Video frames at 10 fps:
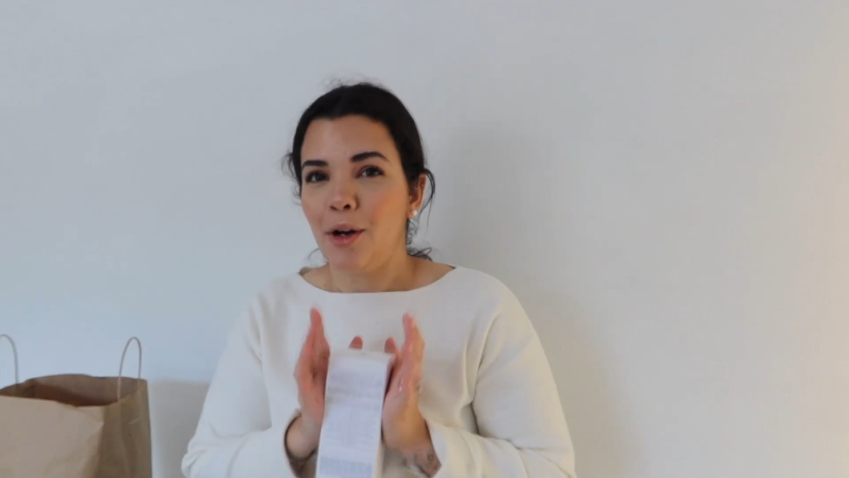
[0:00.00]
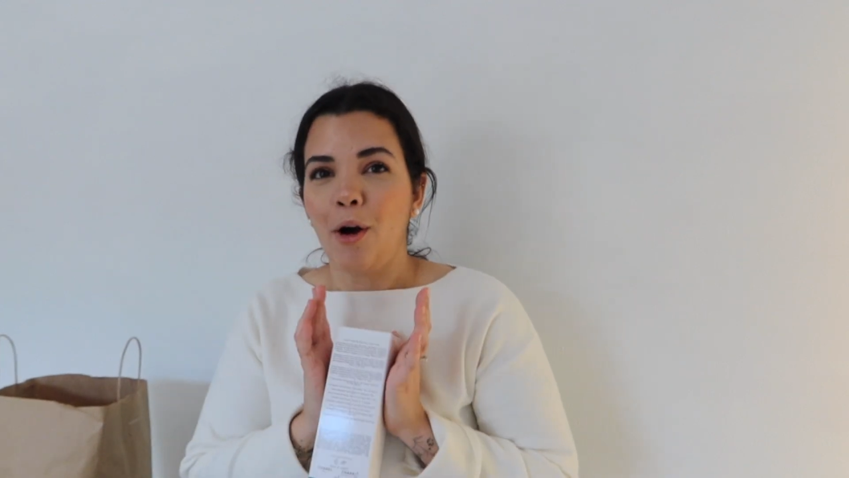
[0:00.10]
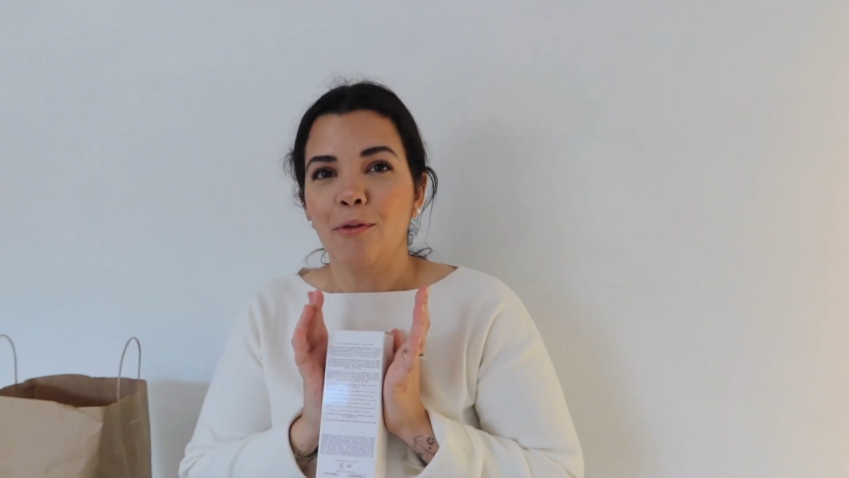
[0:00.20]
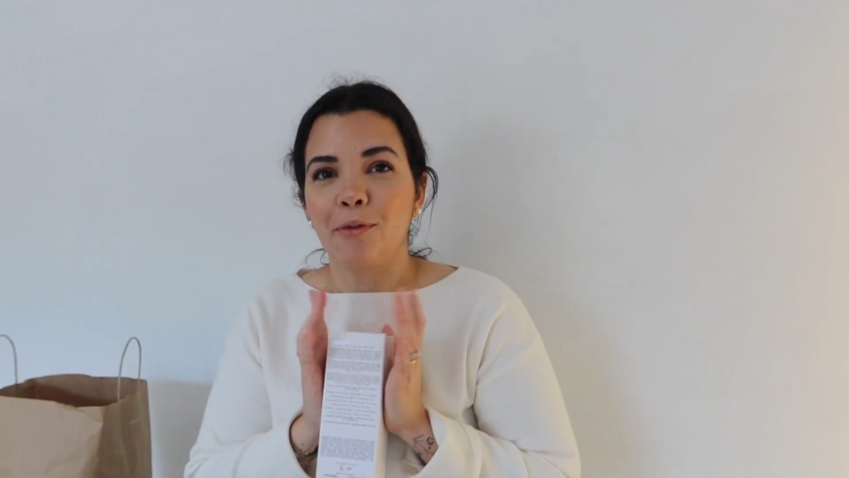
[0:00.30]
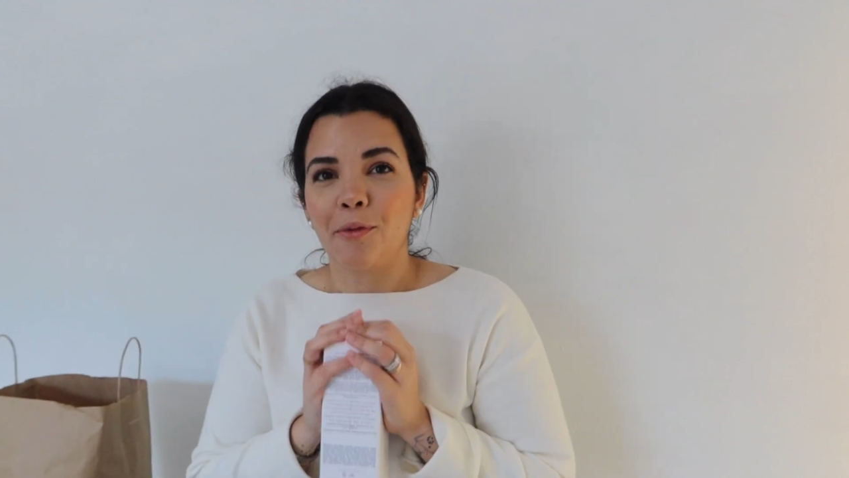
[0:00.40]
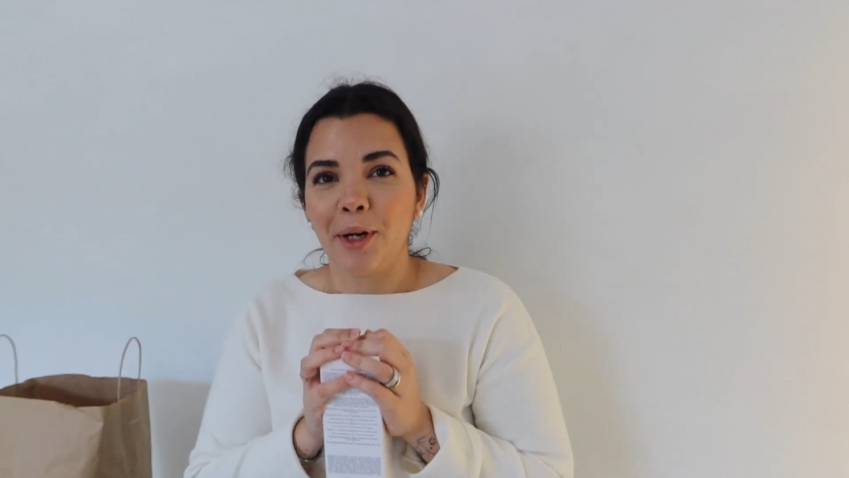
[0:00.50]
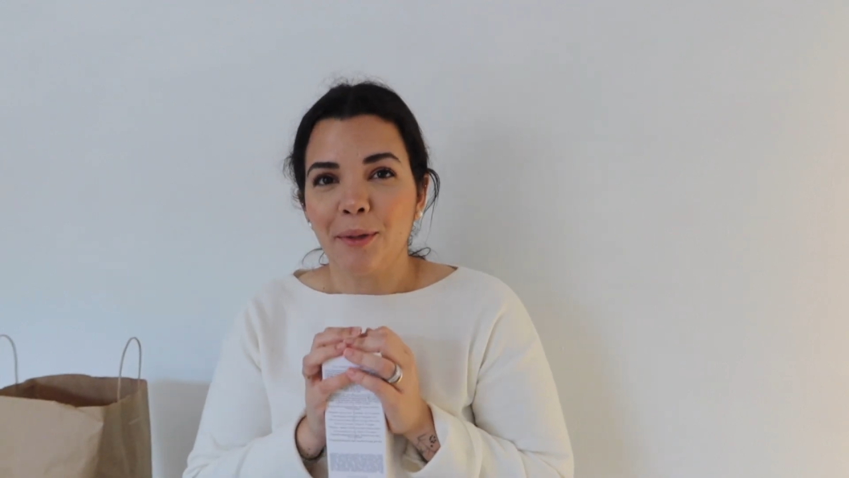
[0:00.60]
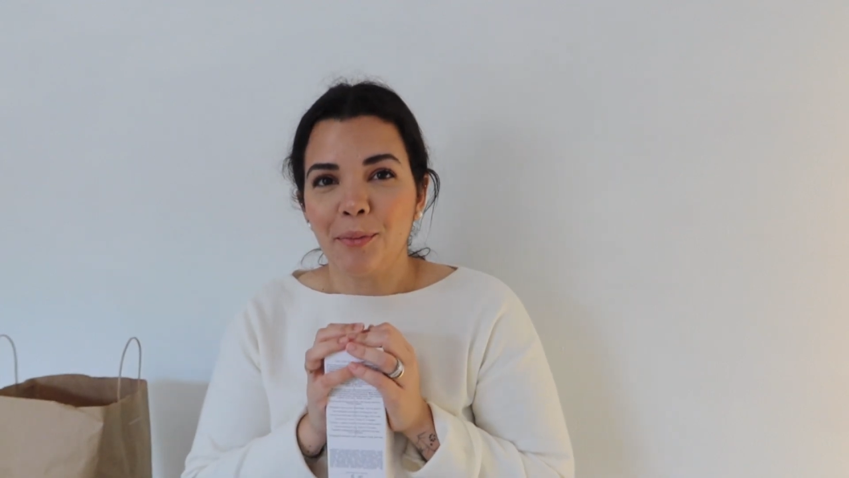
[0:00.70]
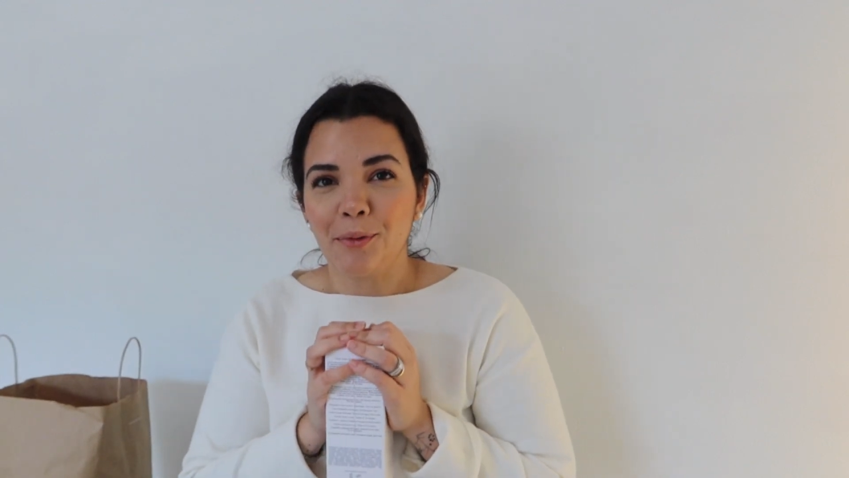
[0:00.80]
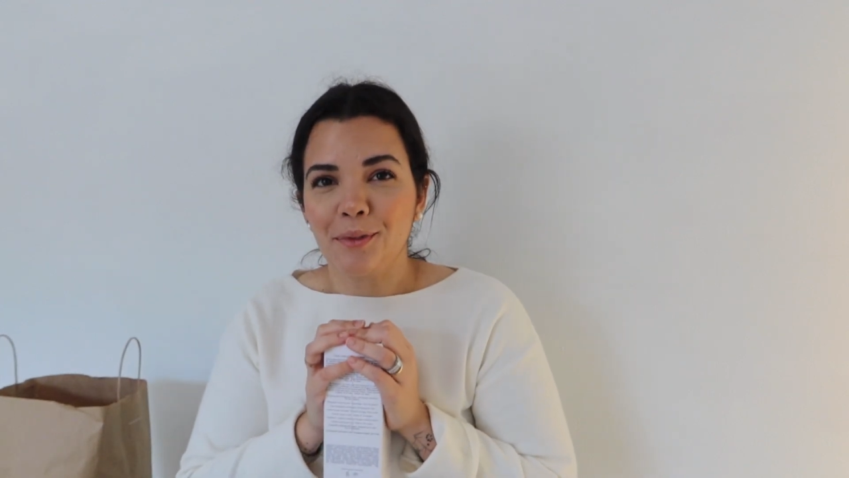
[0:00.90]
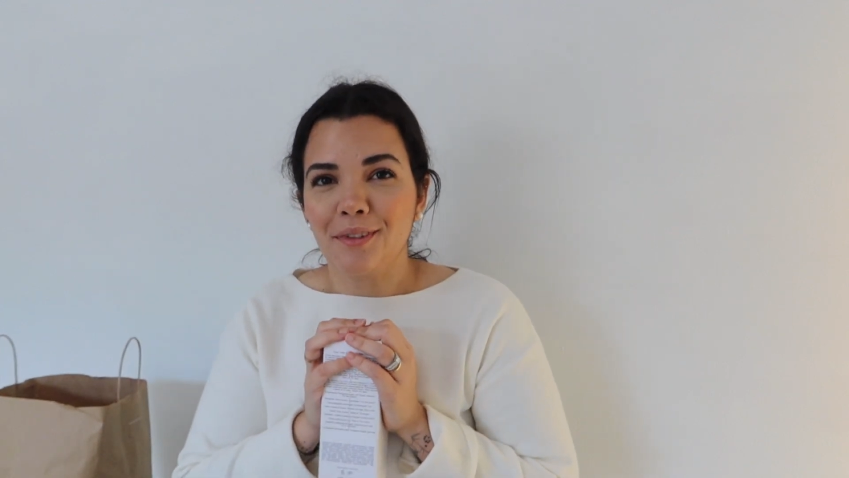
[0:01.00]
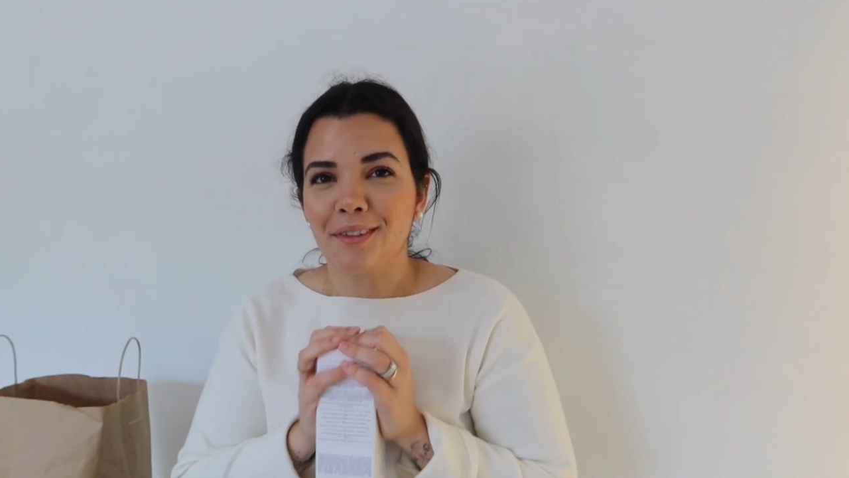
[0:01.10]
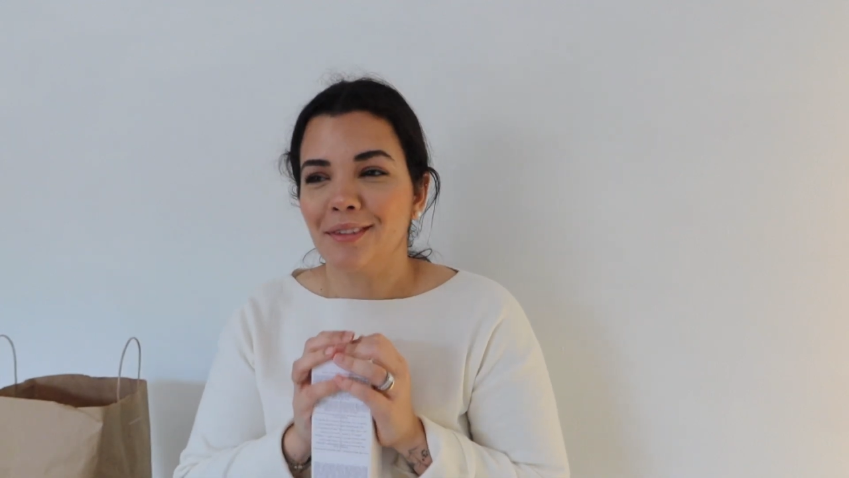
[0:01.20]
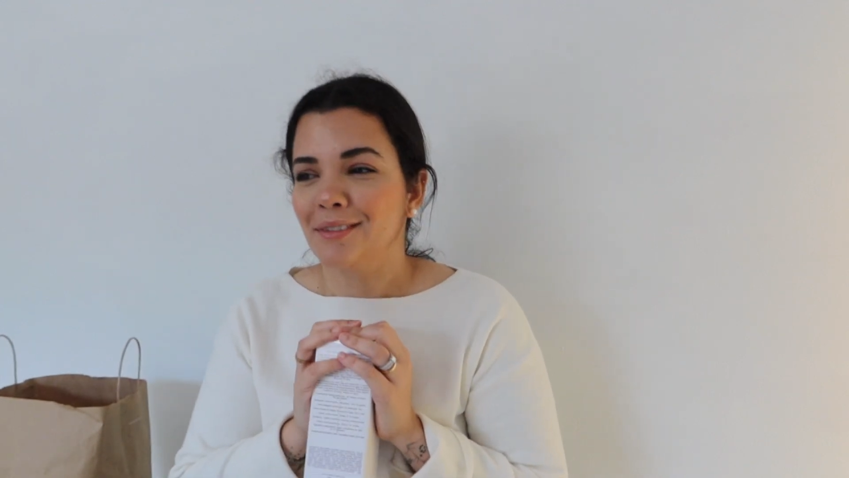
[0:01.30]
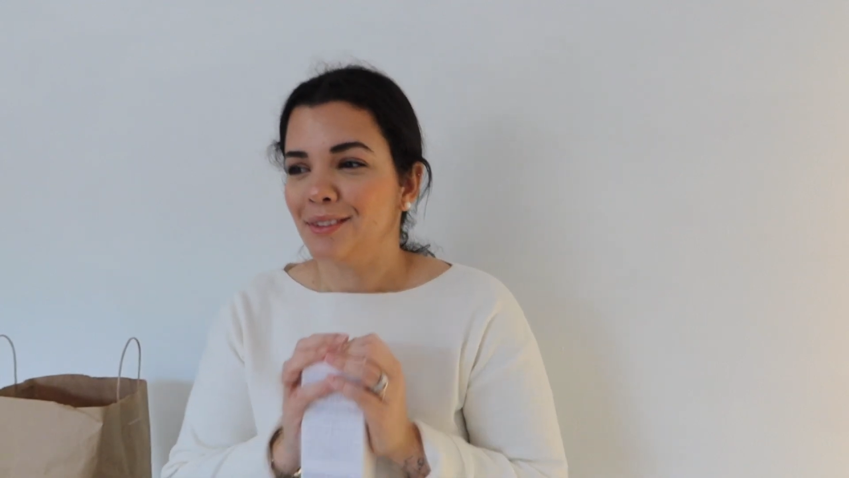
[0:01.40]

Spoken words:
of rain boots